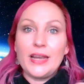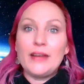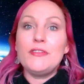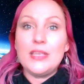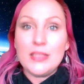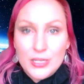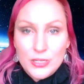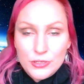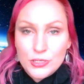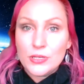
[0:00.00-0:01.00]
everything that
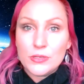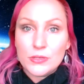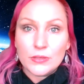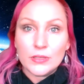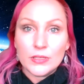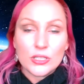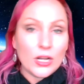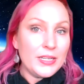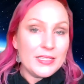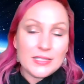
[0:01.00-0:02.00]
you do?
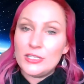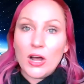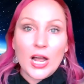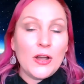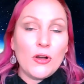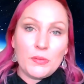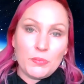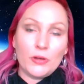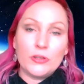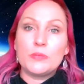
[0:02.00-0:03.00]
And it's nigh on
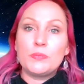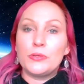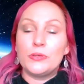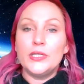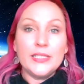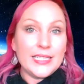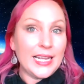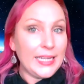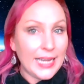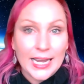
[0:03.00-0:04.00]
impossible to
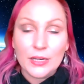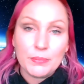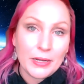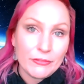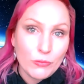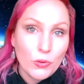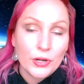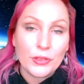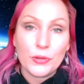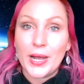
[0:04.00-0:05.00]
get your head above
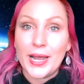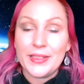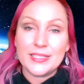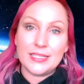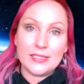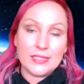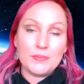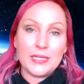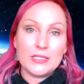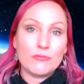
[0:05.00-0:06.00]
water the way the
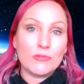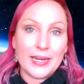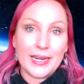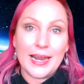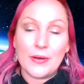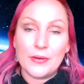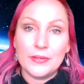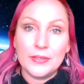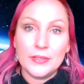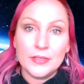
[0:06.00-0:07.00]
system is right now.
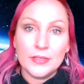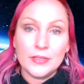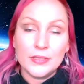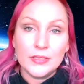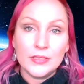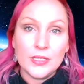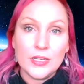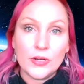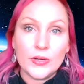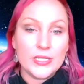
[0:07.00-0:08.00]

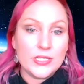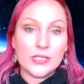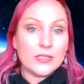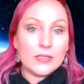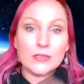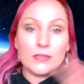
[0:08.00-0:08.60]
You know, it's